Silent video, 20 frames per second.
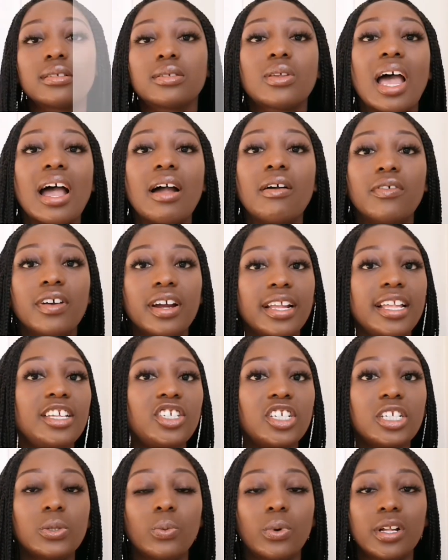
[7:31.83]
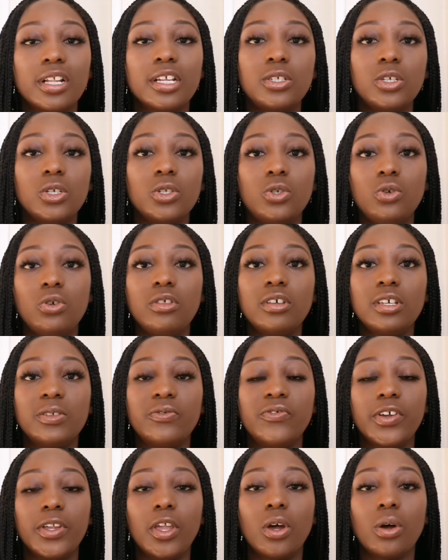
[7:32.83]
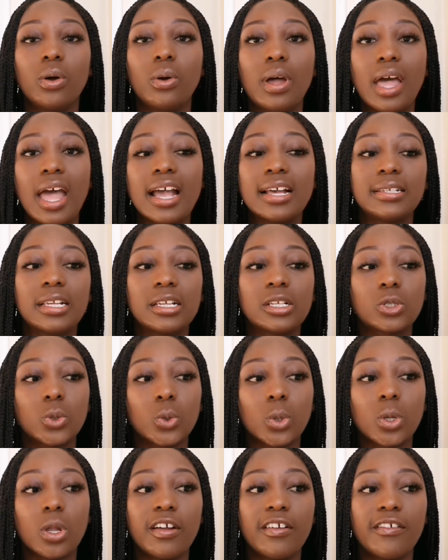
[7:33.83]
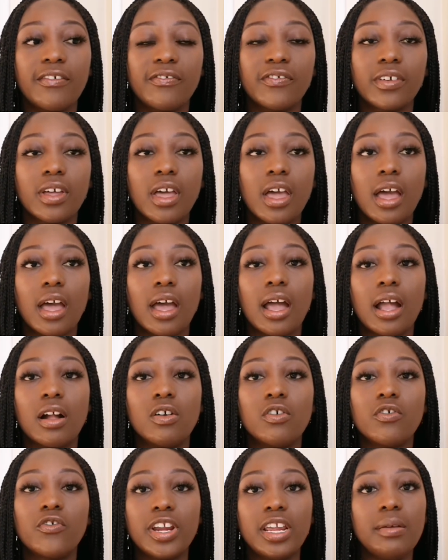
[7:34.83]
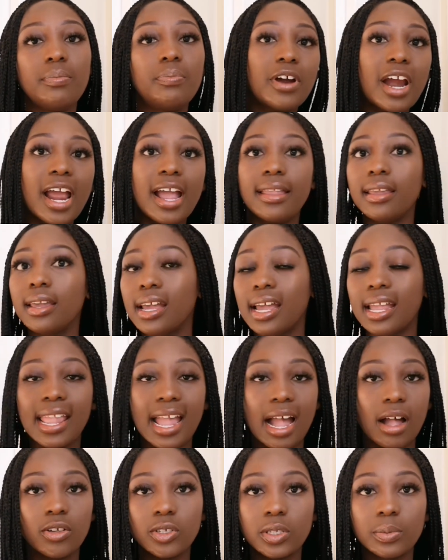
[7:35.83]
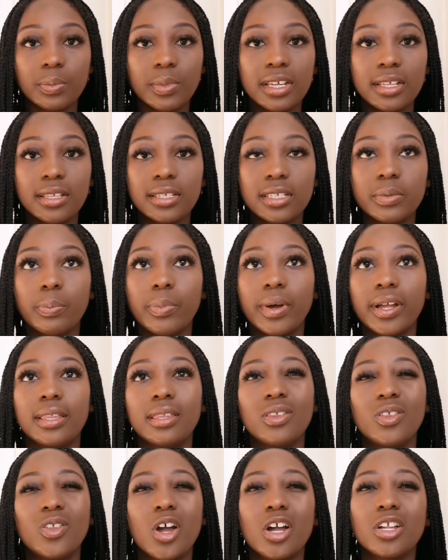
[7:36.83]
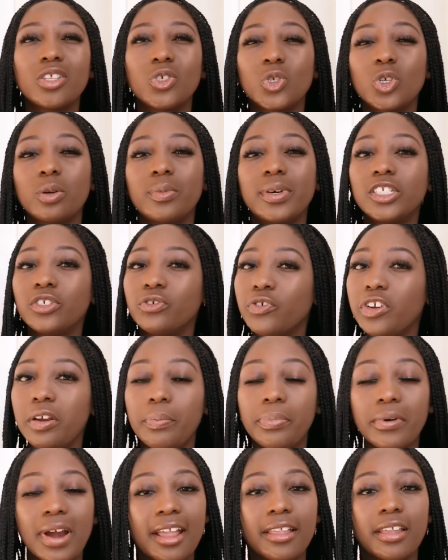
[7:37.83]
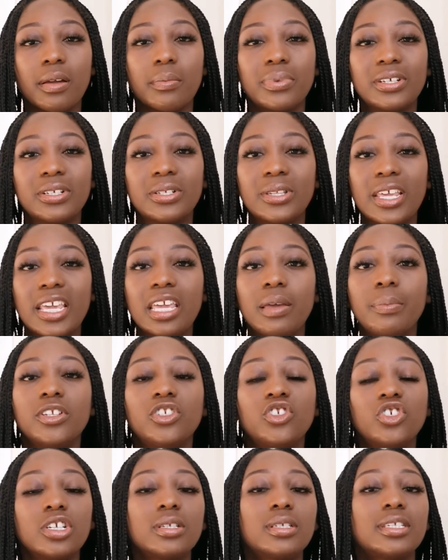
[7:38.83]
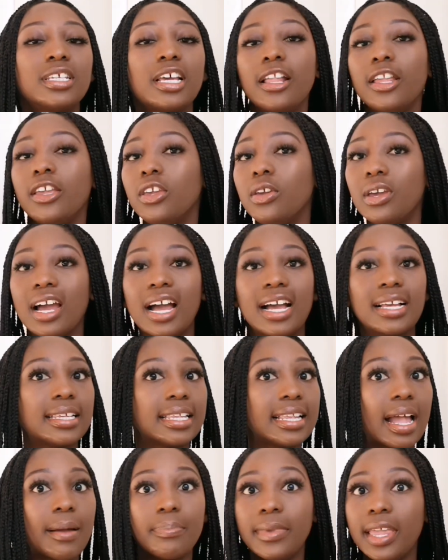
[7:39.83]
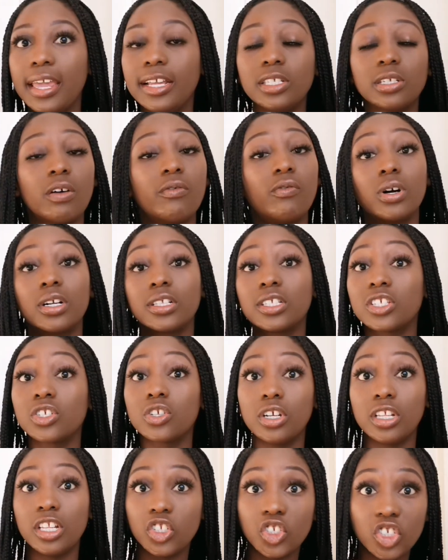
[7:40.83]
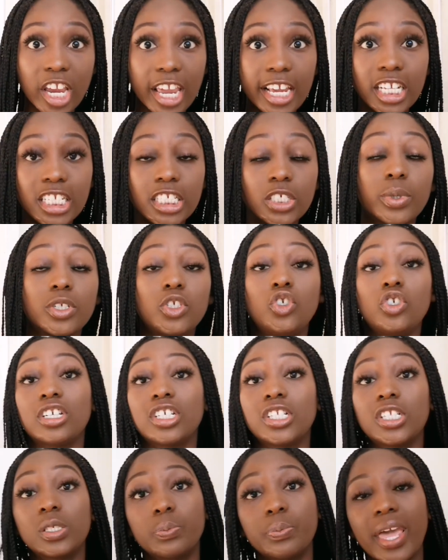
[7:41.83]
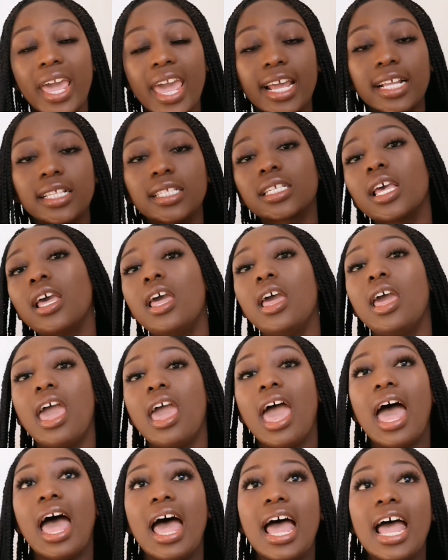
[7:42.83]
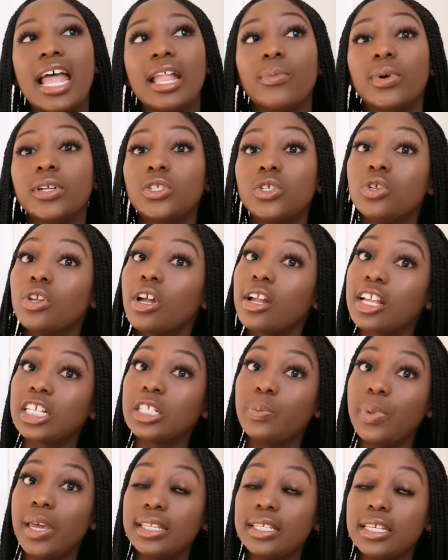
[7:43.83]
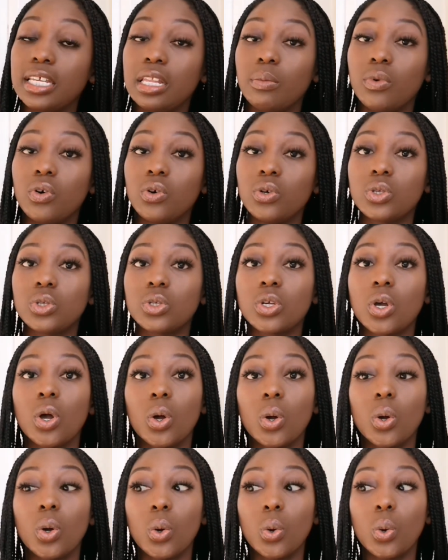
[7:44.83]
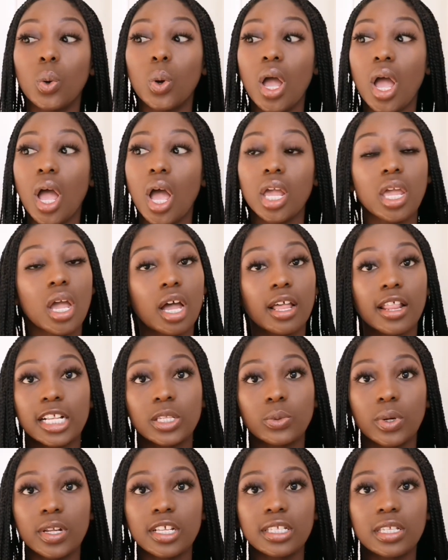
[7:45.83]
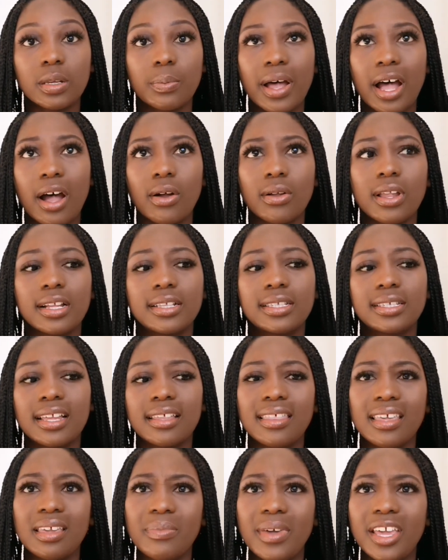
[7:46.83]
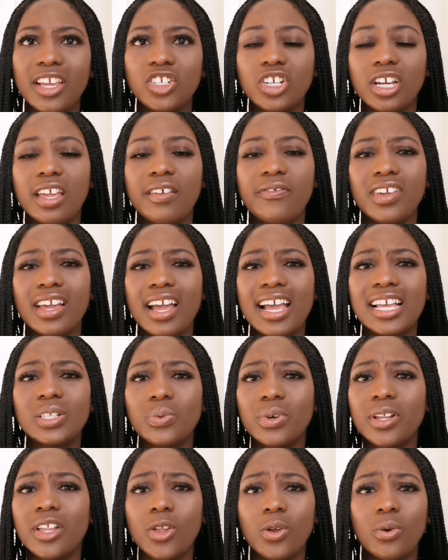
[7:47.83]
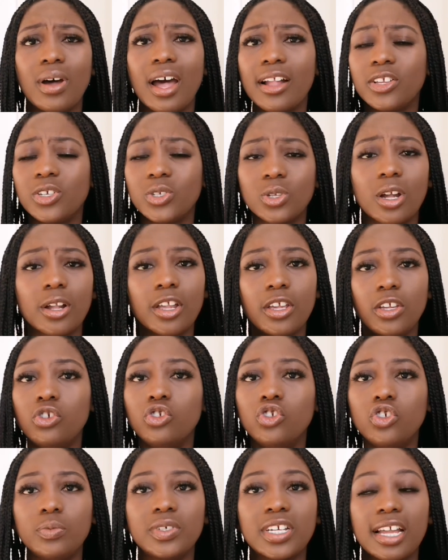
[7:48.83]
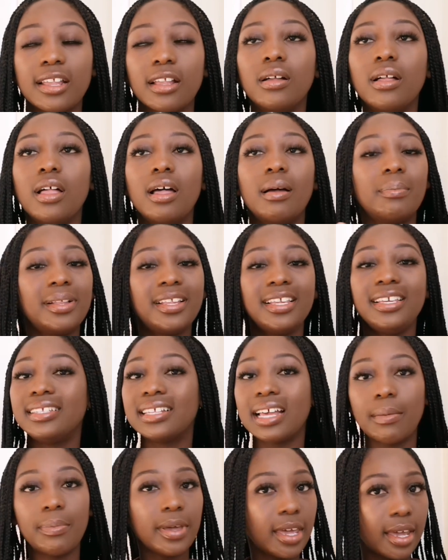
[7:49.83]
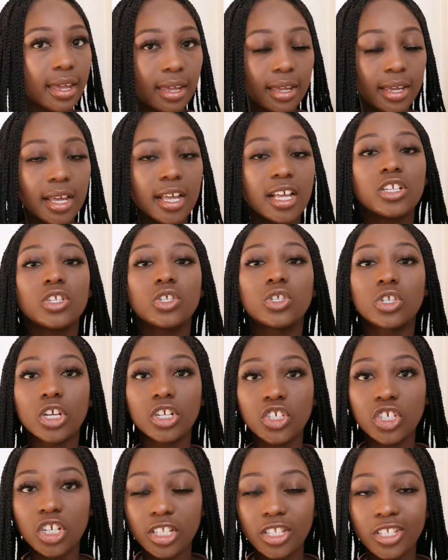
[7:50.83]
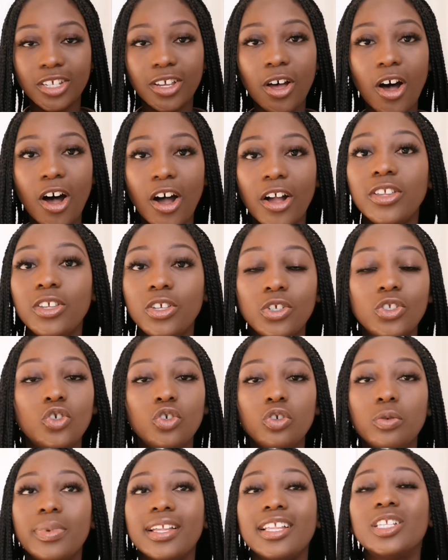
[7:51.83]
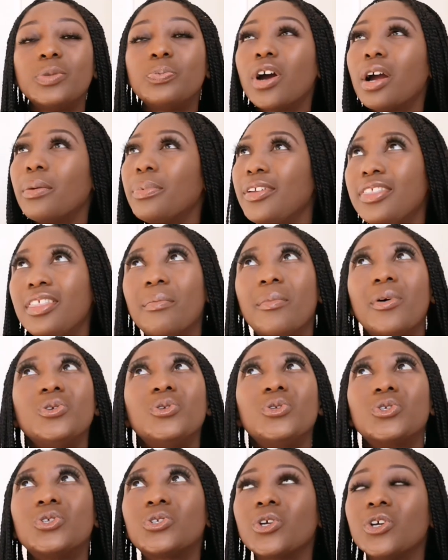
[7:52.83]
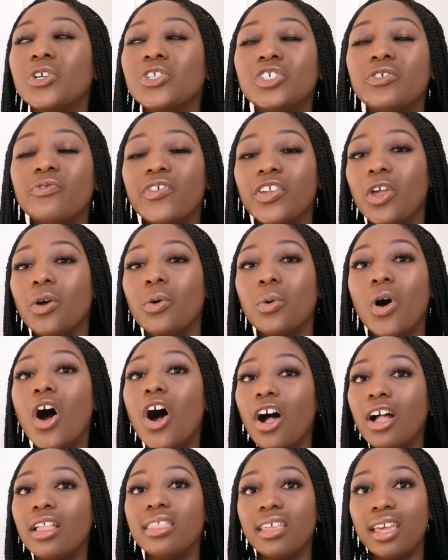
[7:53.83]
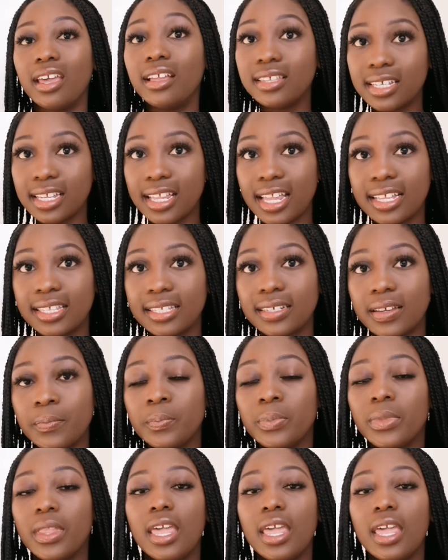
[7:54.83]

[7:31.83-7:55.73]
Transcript: So I really just wanted to do this video as a sort of a rebranding announcement, but not so much rebranding per se, but just telling you guys an update of what's going to change, what you expect, and what to not expect anymore. So yeah, that's what it's about. It's nothing major. If you guys want to know how to start a YouTube channel, please, I beg, search it on YouTube. It is probably the most searched video on the internet.